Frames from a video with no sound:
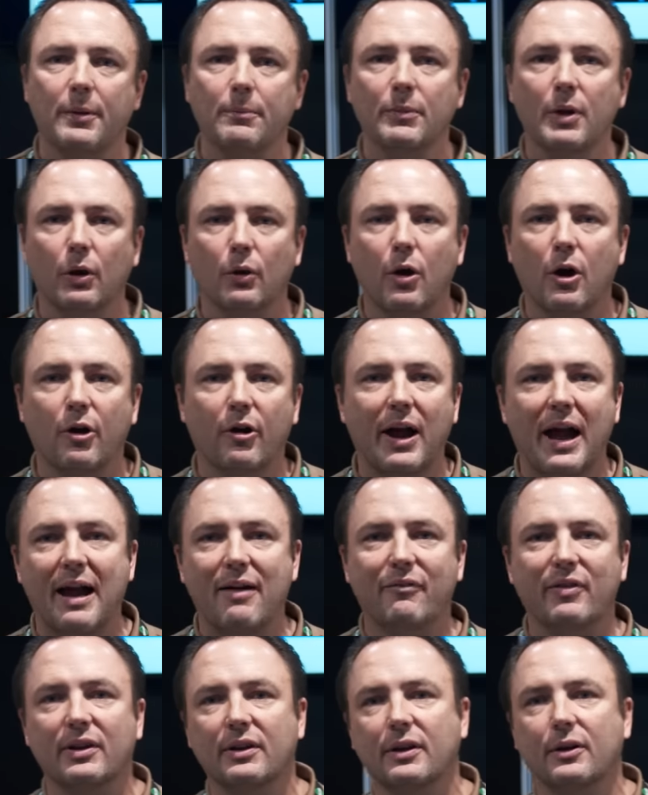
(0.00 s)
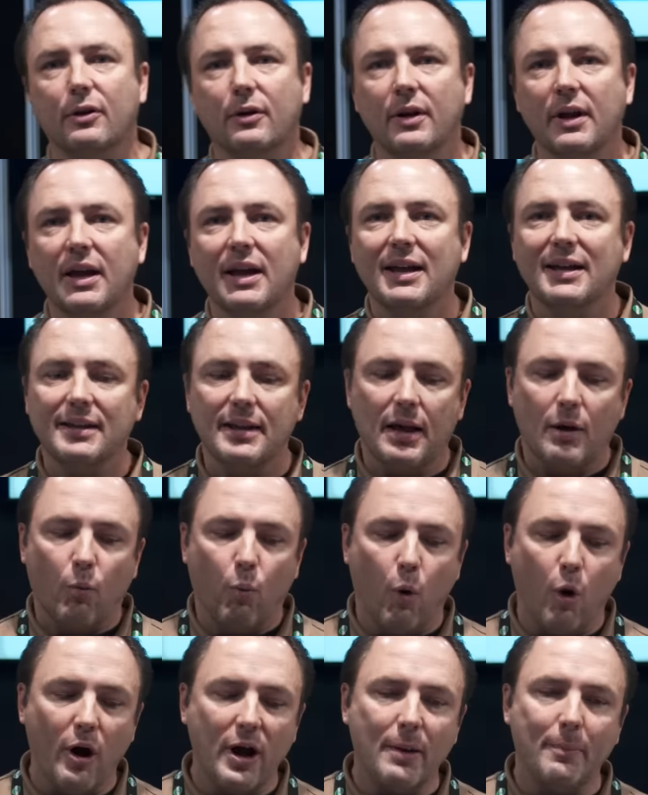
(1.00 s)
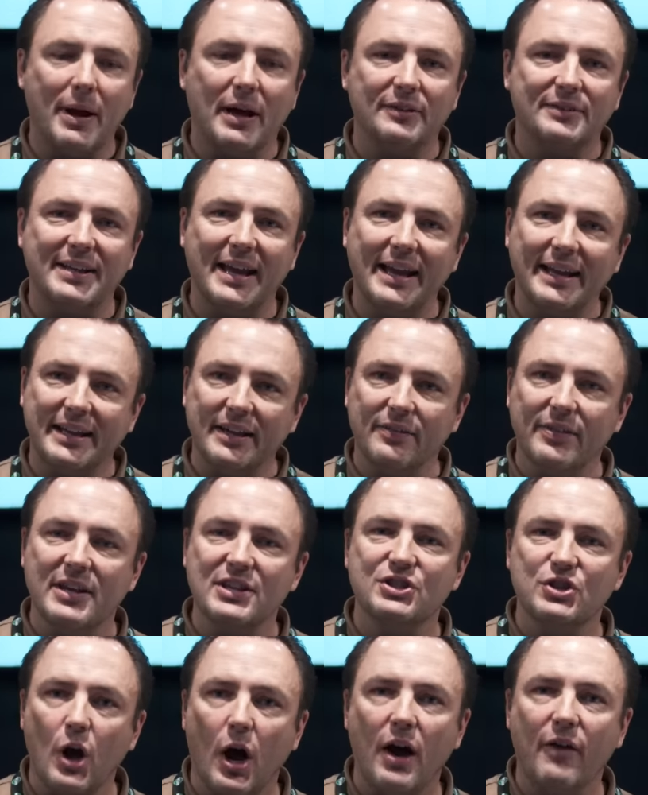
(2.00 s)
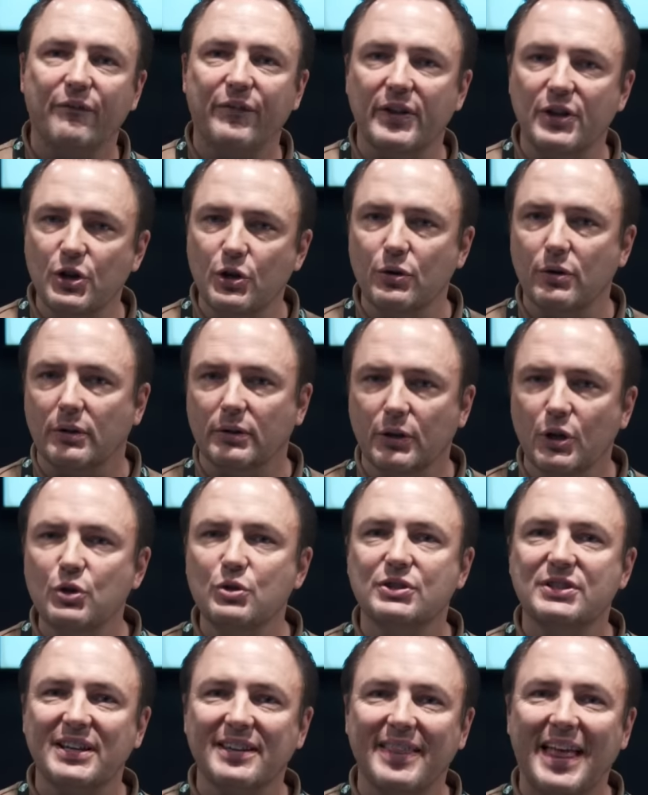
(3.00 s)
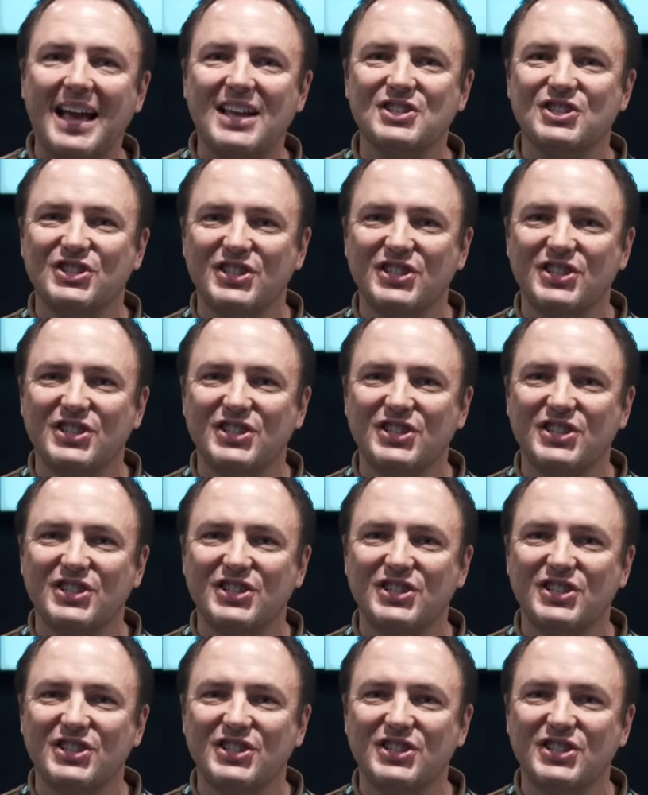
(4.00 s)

I'm no longer having to worry about taking this off and losing that